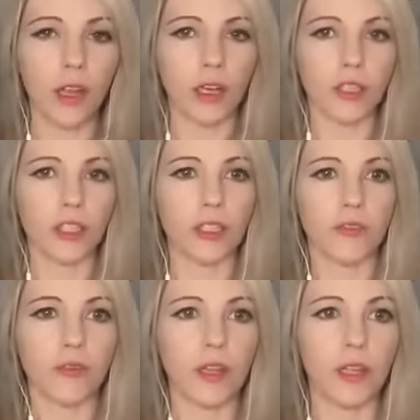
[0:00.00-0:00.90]
And it's just
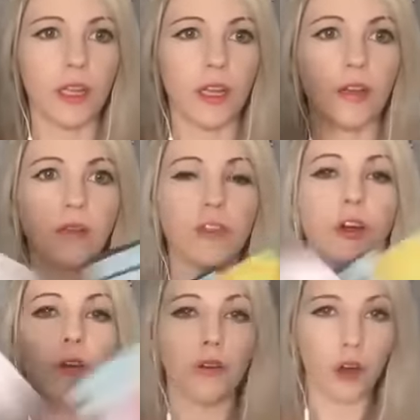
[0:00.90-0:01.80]
a feeling of
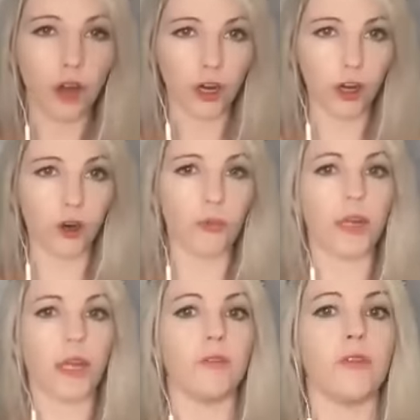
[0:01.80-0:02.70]
total heart
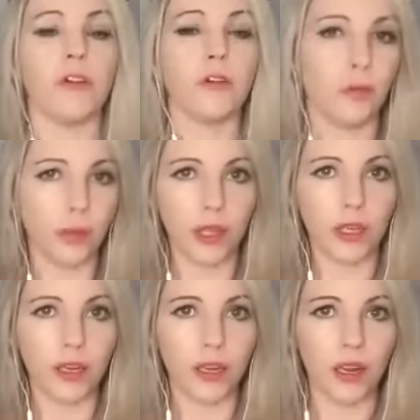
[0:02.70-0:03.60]
opening,
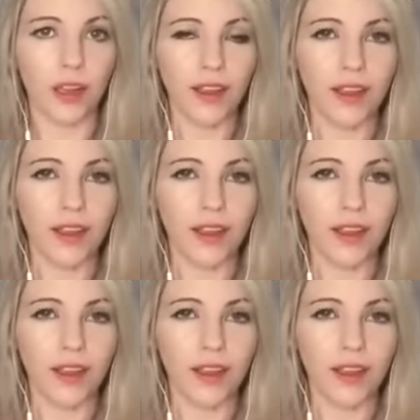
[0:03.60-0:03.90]
vulnerability,